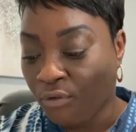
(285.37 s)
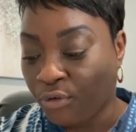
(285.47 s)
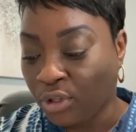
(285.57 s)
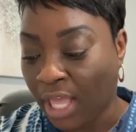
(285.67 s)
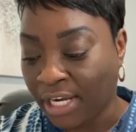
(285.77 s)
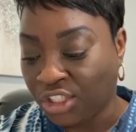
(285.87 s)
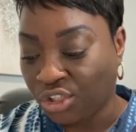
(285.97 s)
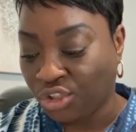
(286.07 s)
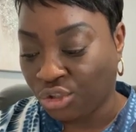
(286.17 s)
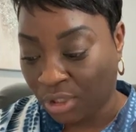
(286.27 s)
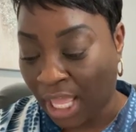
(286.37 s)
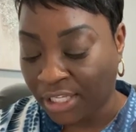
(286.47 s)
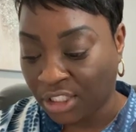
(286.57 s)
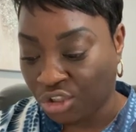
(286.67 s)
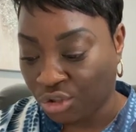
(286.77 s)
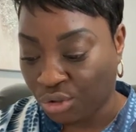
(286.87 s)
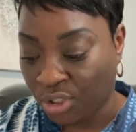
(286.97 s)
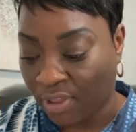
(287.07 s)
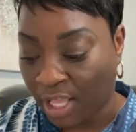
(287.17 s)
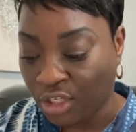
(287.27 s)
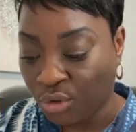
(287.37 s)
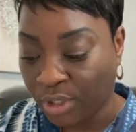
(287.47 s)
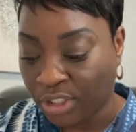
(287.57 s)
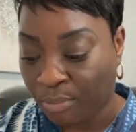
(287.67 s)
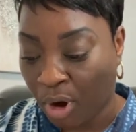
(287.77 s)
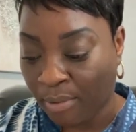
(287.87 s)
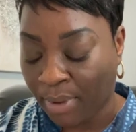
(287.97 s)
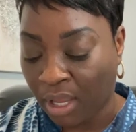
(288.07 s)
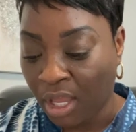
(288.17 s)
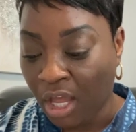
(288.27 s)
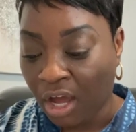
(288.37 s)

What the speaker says: for licensure to the Illinois Department